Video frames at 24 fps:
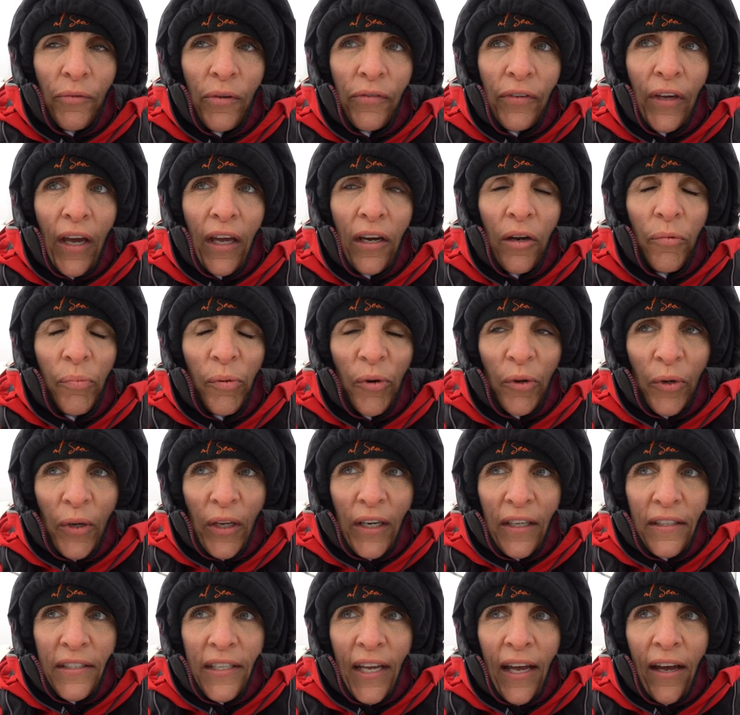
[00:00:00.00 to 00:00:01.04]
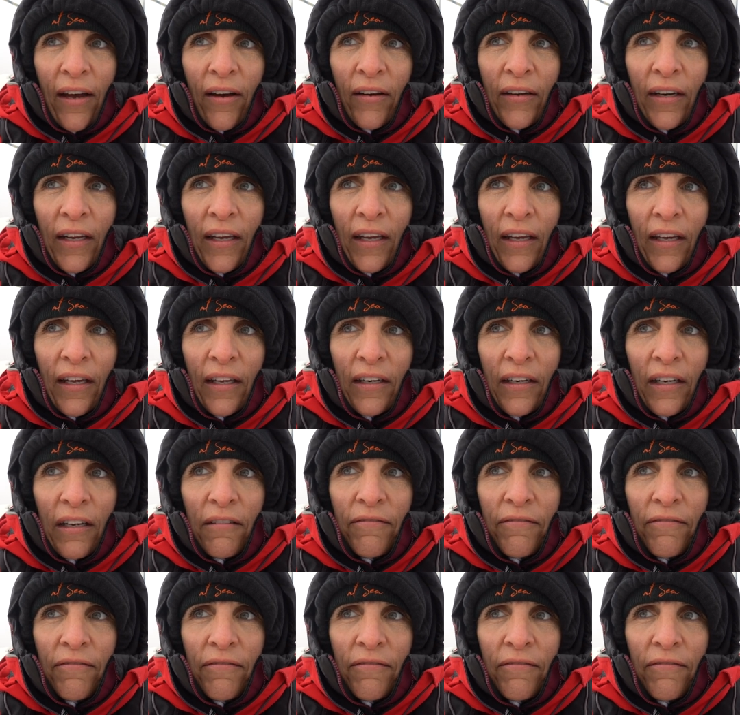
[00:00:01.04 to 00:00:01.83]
we've kind of broken it down and